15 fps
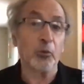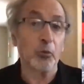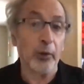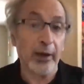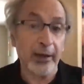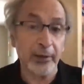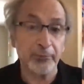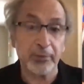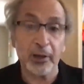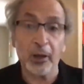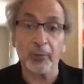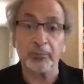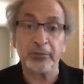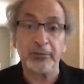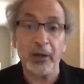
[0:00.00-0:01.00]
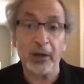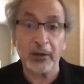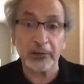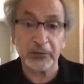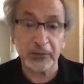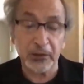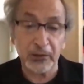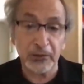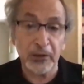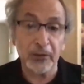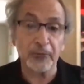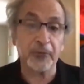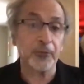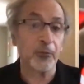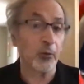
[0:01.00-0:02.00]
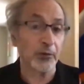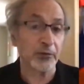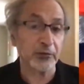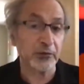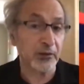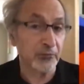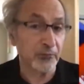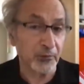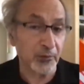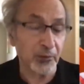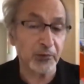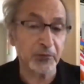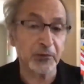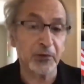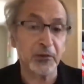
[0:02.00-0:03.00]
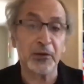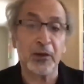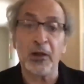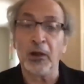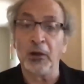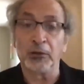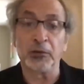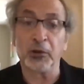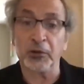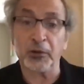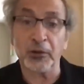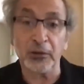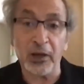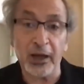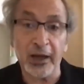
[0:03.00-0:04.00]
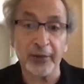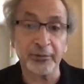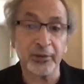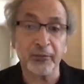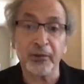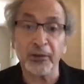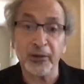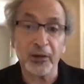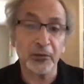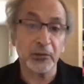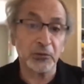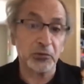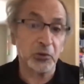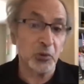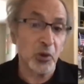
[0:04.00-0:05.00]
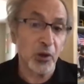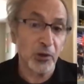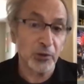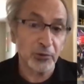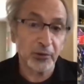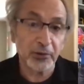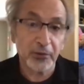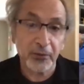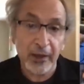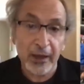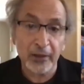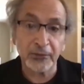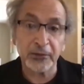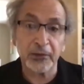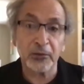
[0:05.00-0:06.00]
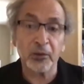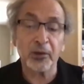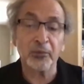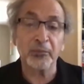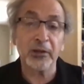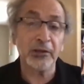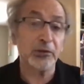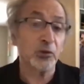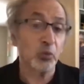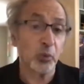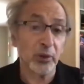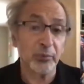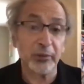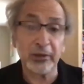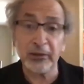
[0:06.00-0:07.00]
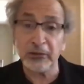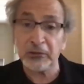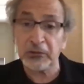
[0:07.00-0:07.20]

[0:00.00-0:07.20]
Rape, abduction, forced conversion took the lives of another 200,000 Armenian women